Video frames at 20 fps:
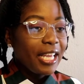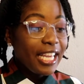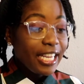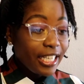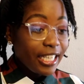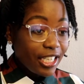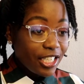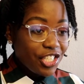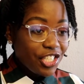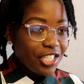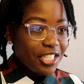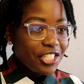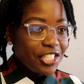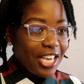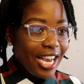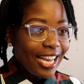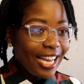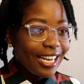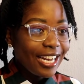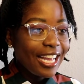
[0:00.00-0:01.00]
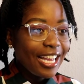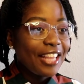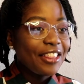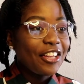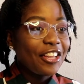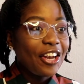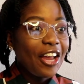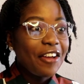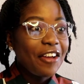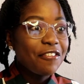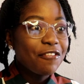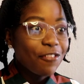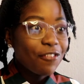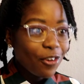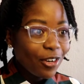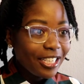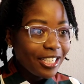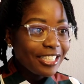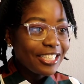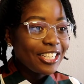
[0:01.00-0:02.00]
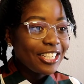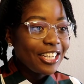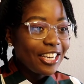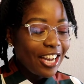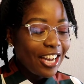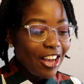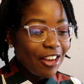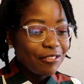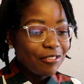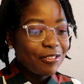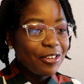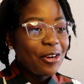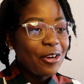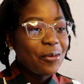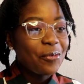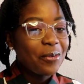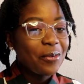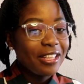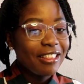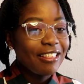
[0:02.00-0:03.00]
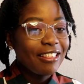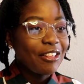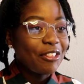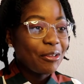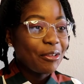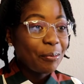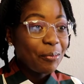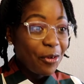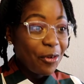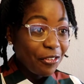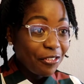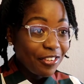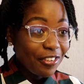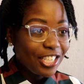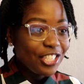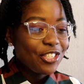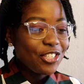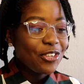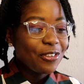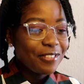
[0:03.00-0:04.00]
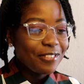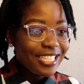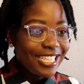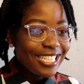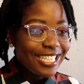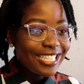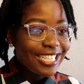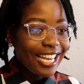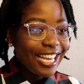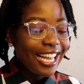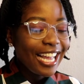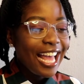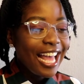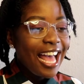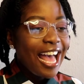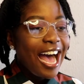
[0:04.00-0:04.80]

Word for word: English in China and then I've fallen in love with the profession of teaching.